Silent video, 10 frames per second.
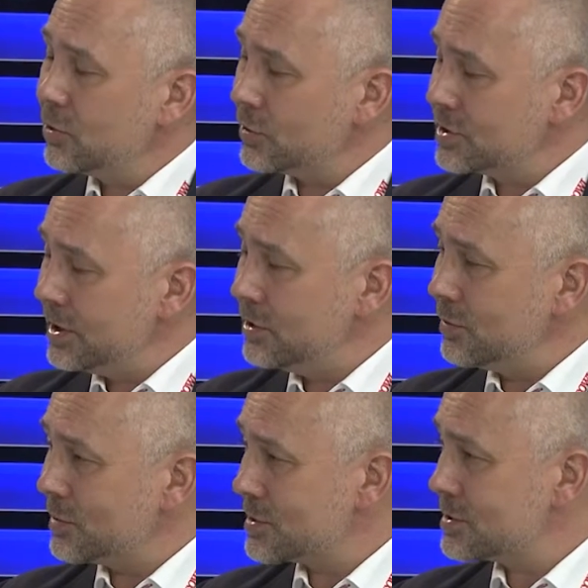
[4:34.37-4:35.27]

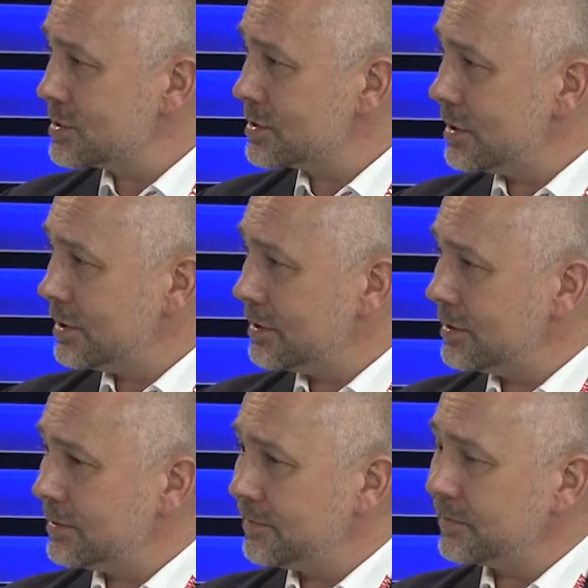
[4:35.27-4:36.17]
continuous
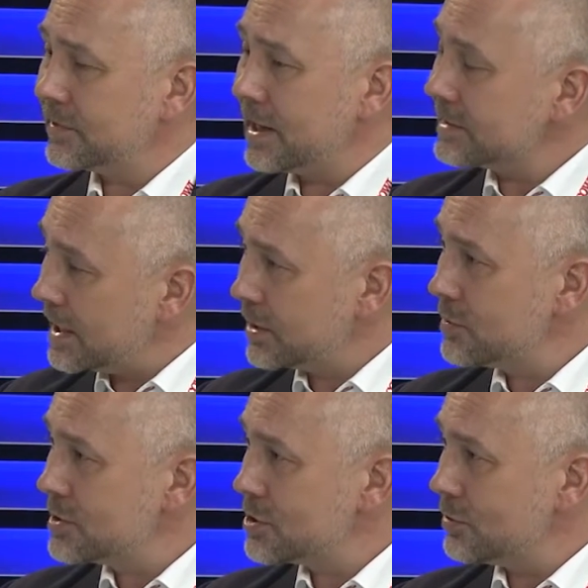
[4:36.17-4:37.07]
data
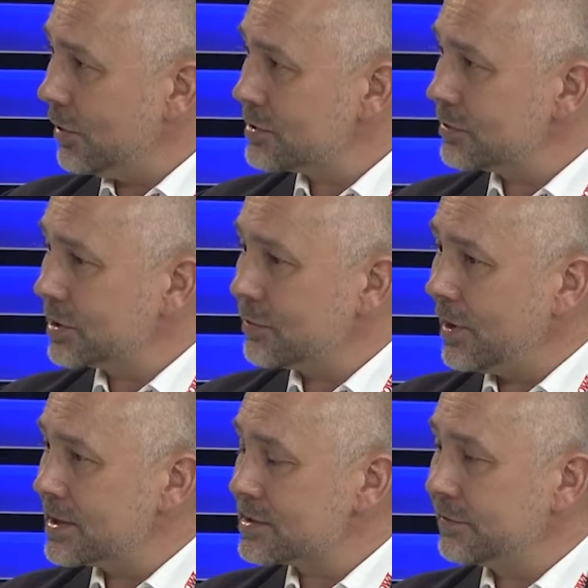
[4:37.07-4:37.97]
acquisition also
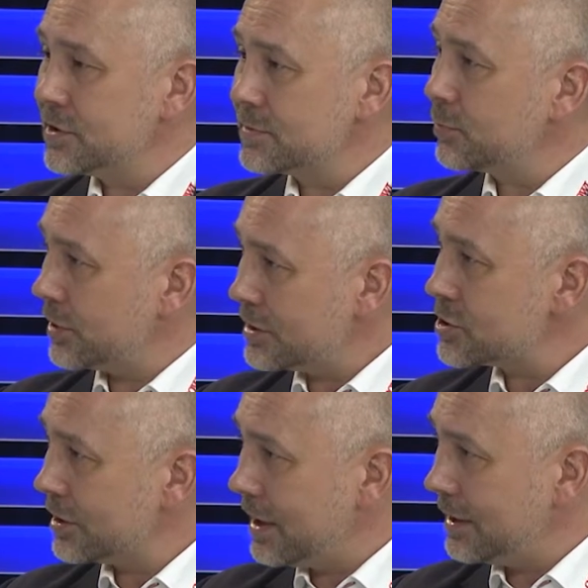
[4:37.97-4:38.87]
requires an efficient
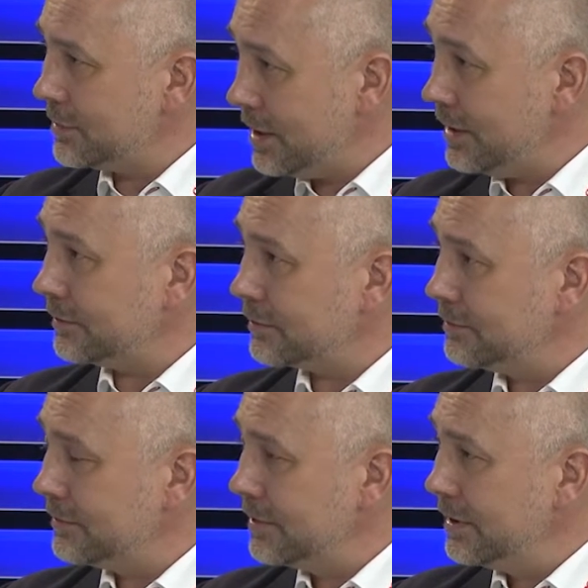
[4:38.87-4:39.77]
production line behind.
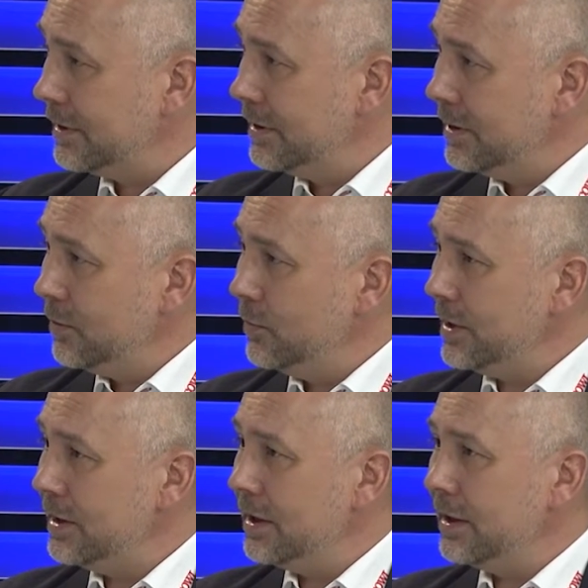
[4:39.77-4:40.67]

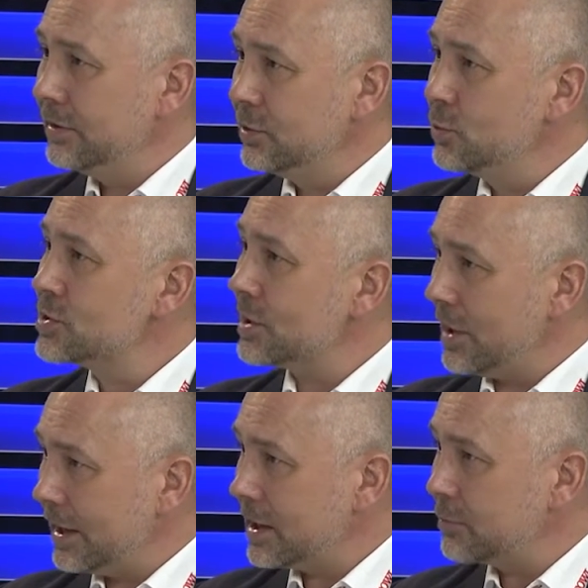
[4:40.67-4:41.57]
We use the
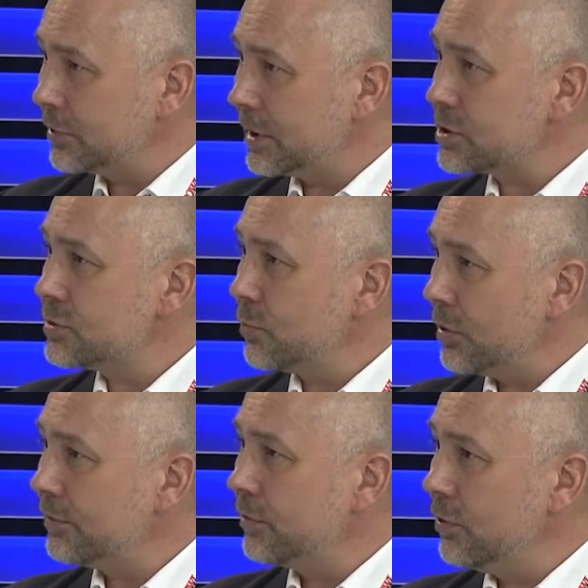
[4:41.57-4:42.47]
Leica production
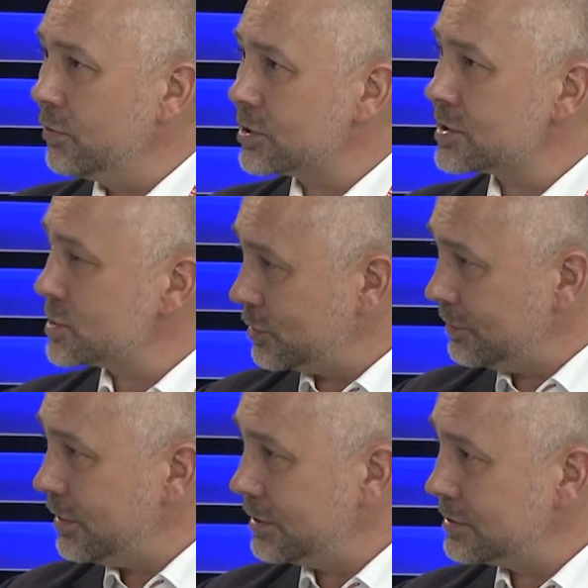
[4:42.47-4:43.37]
workflow, which is
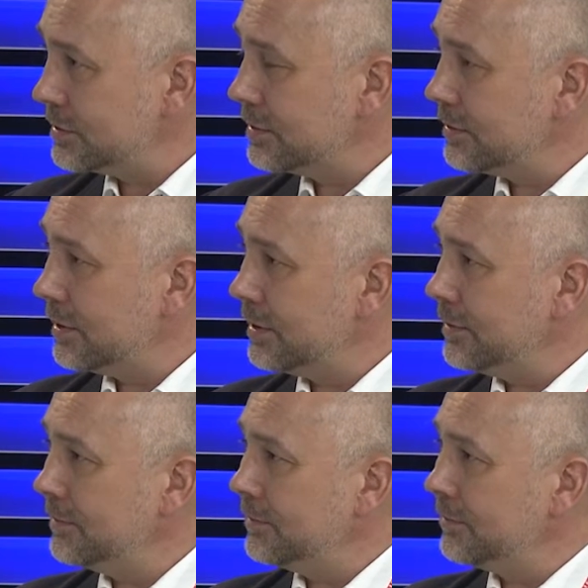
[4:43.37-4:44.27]
certified
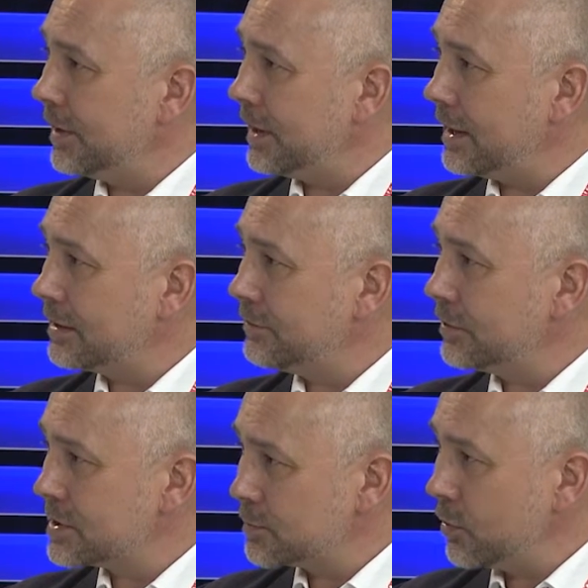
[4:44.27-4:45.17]
by Leica
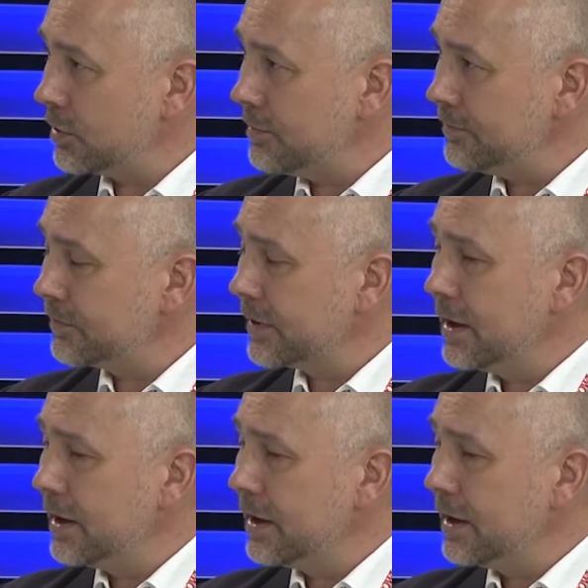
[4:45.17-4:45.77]
for this program.